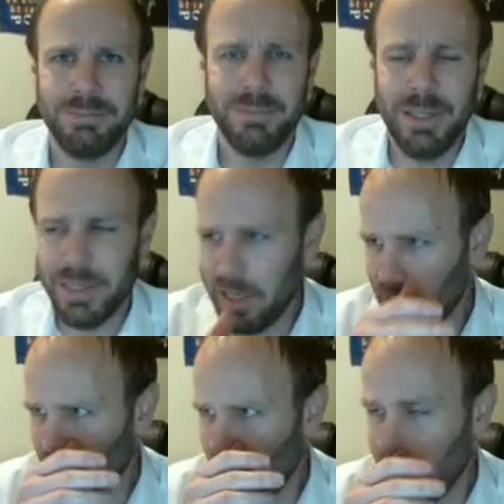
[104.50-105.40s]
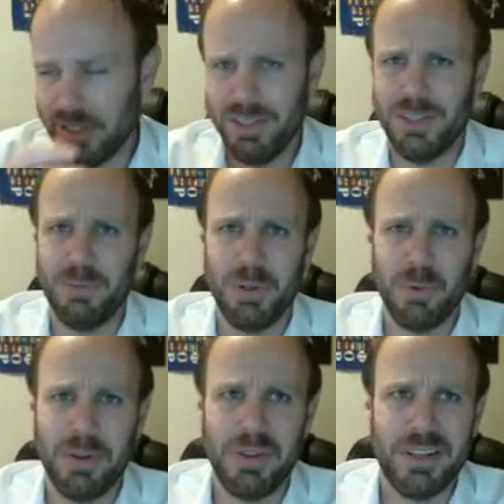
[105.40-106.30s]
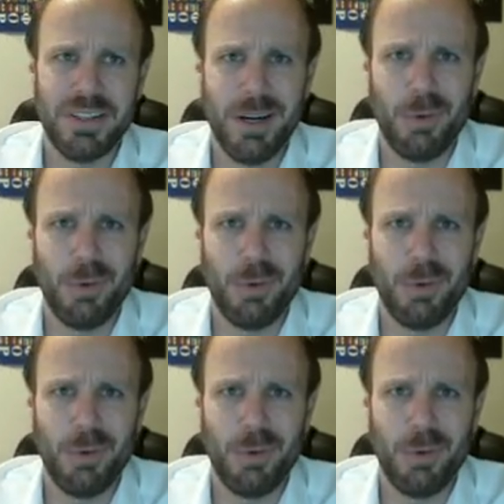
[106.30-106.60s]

Again, as always, and this will be one of the things that I